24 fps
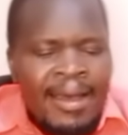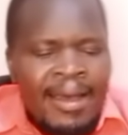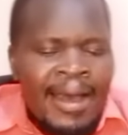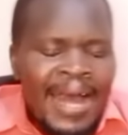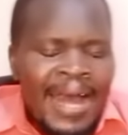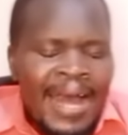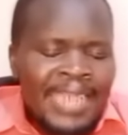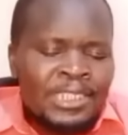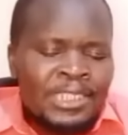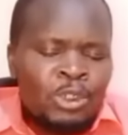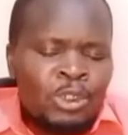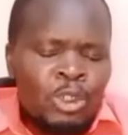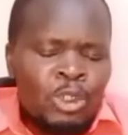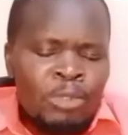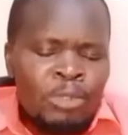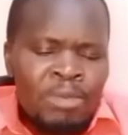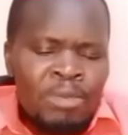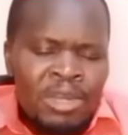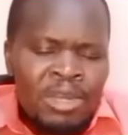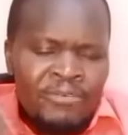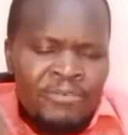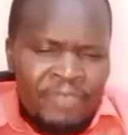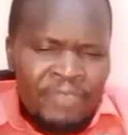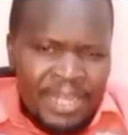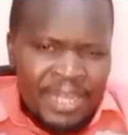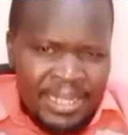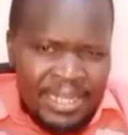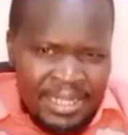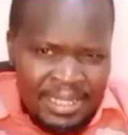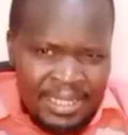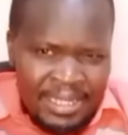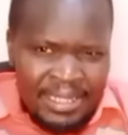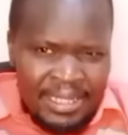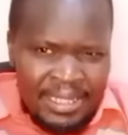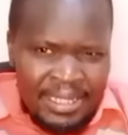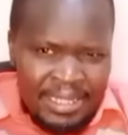has not been
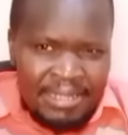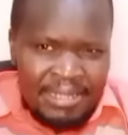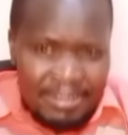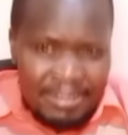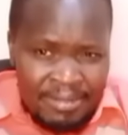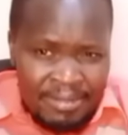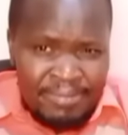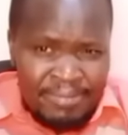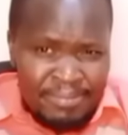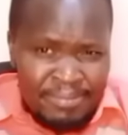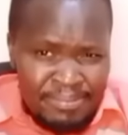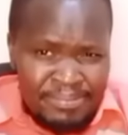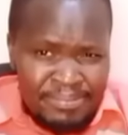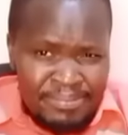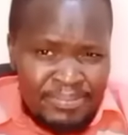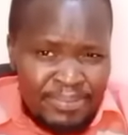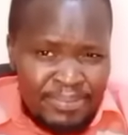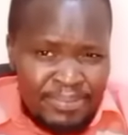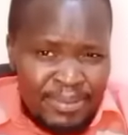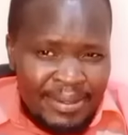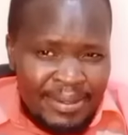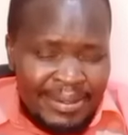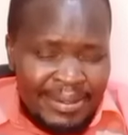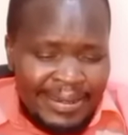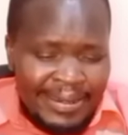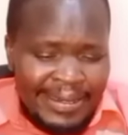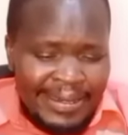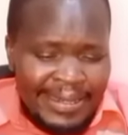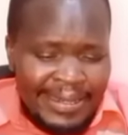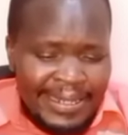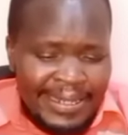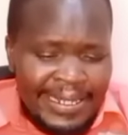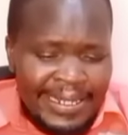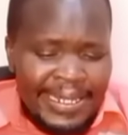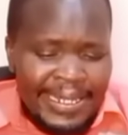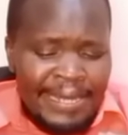very keen
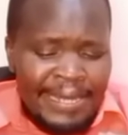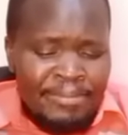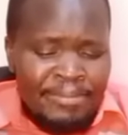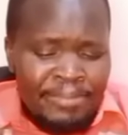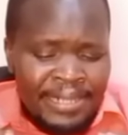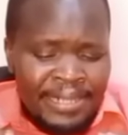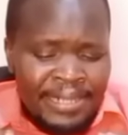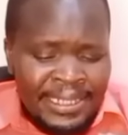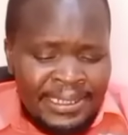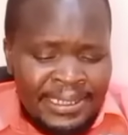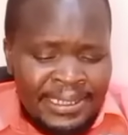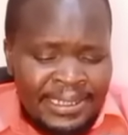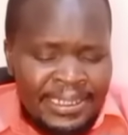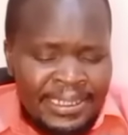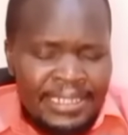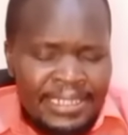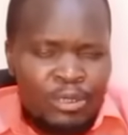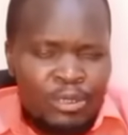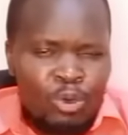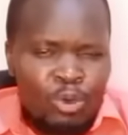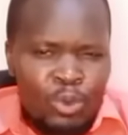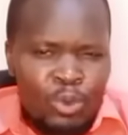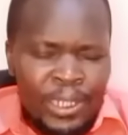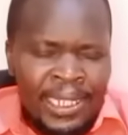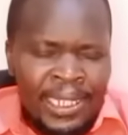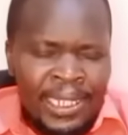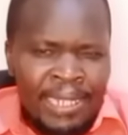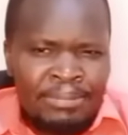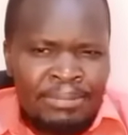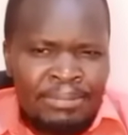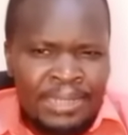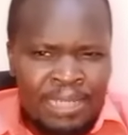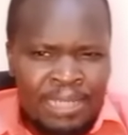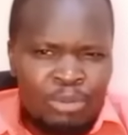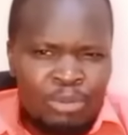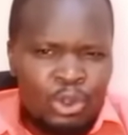in embracing
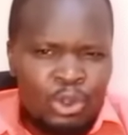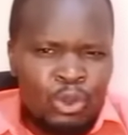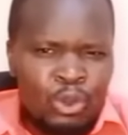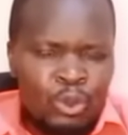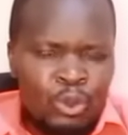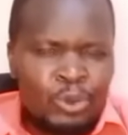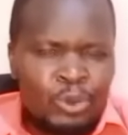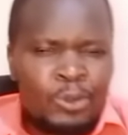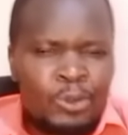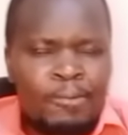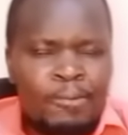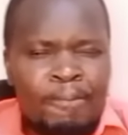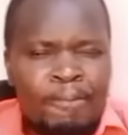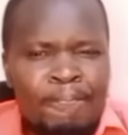William Samoei Ruto.